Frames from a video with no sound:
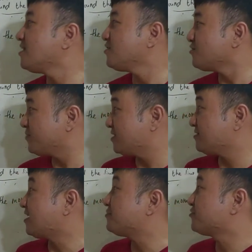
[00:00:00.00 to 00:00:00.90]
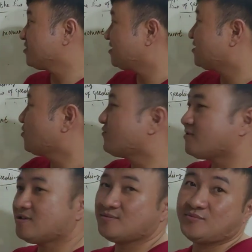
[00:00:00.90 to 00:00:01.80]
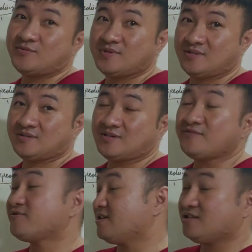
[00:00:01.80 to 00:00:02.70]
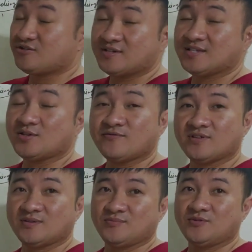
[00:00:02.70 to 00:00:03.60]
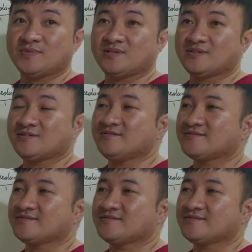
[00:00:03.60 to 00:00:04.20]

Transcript: "You know, Peter, I'm reading a novel at the moment, a very interesting novel at the moment.